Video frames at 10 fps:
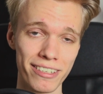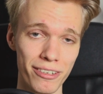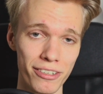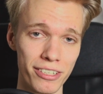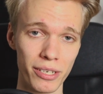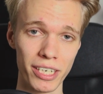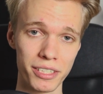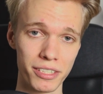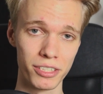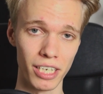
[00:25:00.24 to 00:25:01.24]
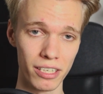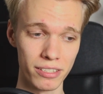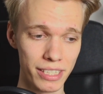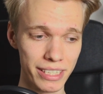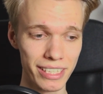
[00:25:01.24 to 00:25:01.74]
the direction this channel is
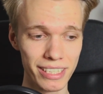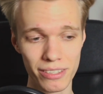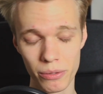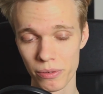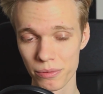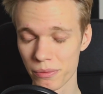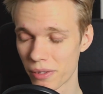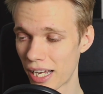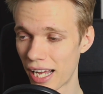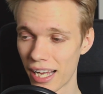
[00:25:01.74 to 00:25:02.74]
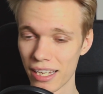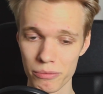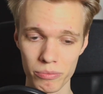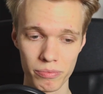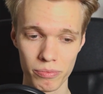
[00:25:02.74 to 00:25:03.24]
taking,
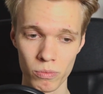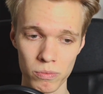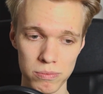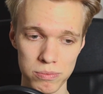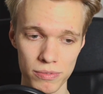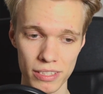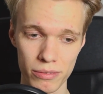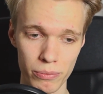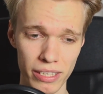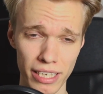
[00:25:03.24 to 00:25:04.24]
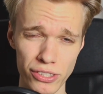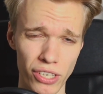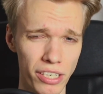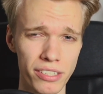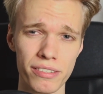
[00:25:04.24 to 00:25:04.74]
well, that
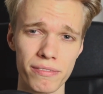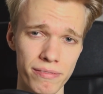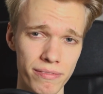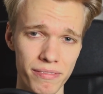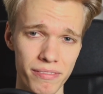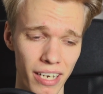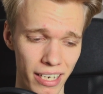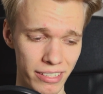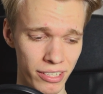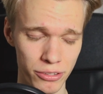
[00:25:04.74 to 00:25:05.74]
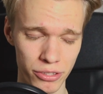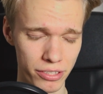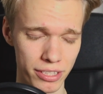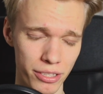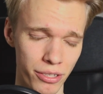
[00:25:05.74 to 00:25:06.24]
sucks. There's
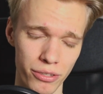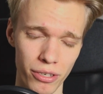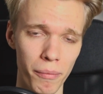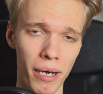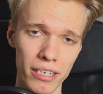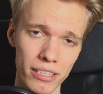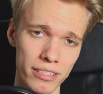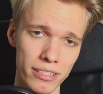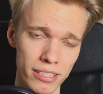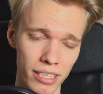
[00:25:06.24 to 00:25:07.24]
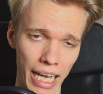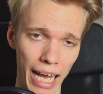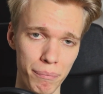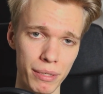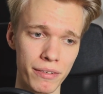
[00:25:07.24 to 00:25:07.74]
nothing you can do about it because it's gonna
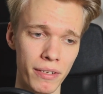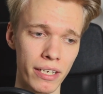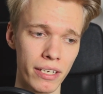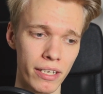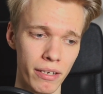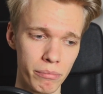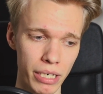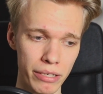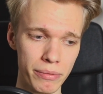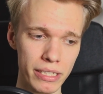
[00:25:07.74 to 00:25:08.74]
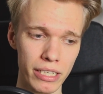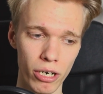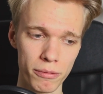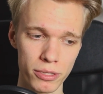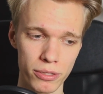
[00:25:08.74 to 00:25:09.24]
happen. But I really
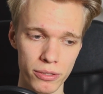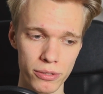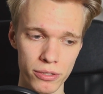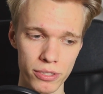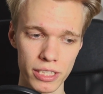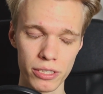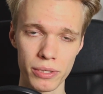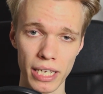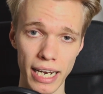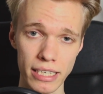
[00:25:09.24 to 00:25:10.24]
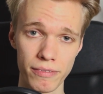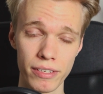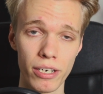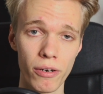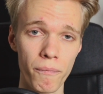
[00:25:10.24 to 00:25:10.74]
hope to see you in the next
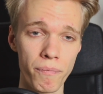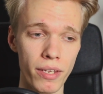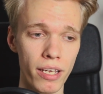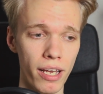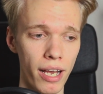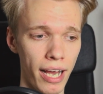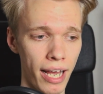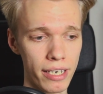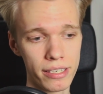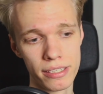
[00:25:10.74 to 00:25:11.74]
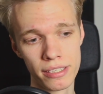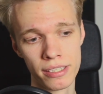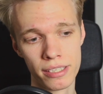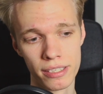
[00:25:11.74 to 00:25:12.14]
video, and